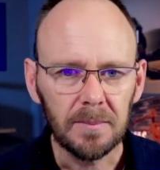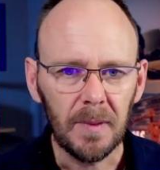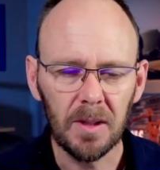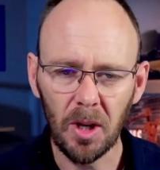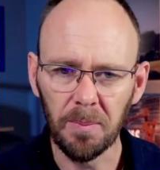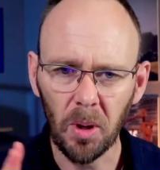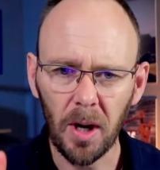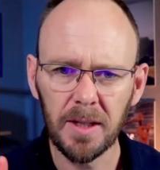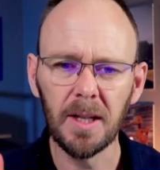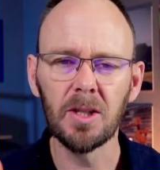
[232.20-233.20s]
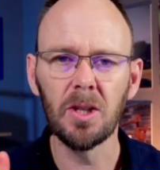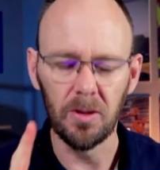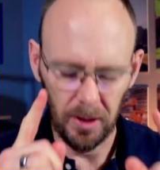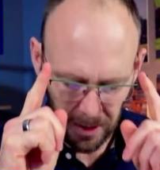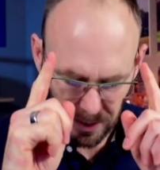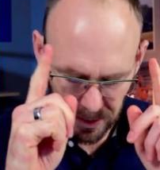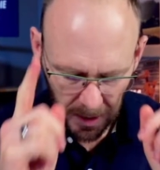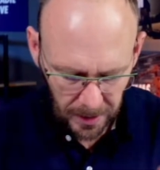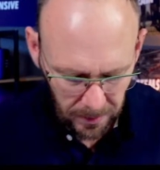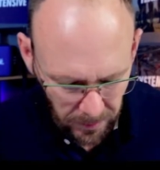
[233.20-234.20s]
So pricing is huge.
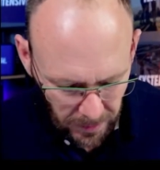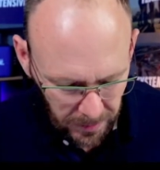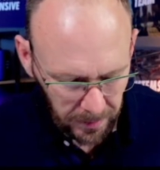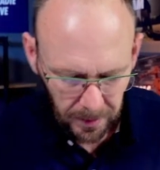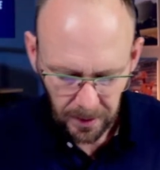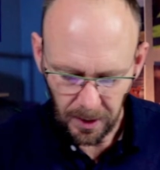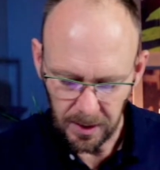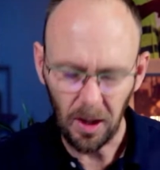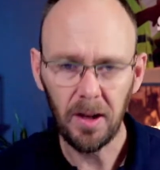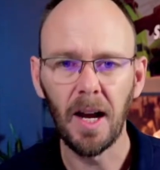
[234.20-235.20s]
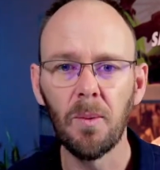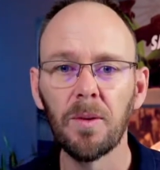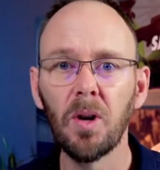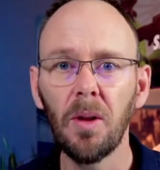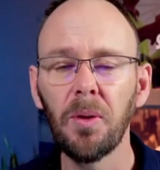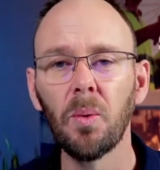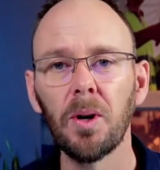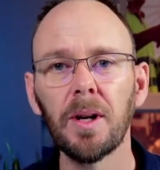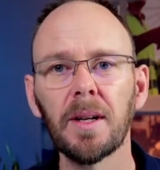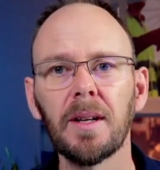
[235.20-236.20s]
Second thing is, okay, we've got the
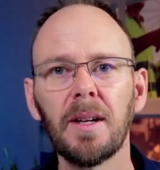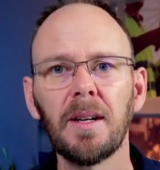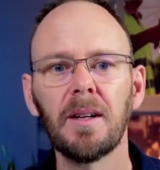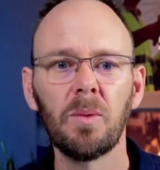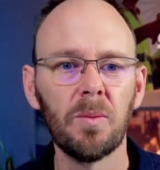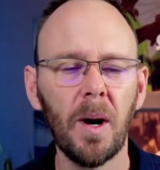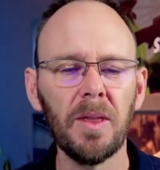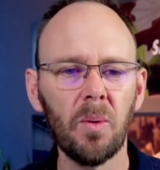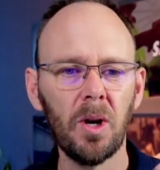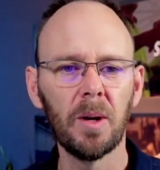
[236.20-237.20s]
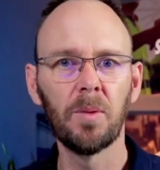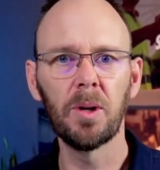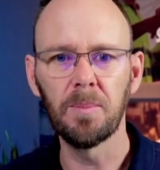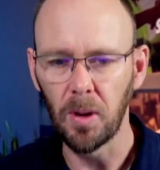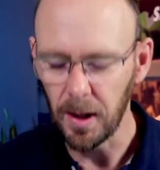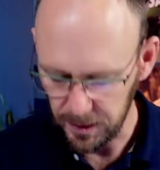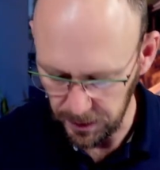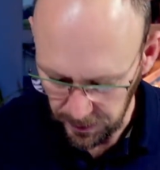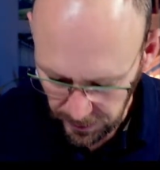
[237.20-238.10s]
work, we've won the work, we've already priced it,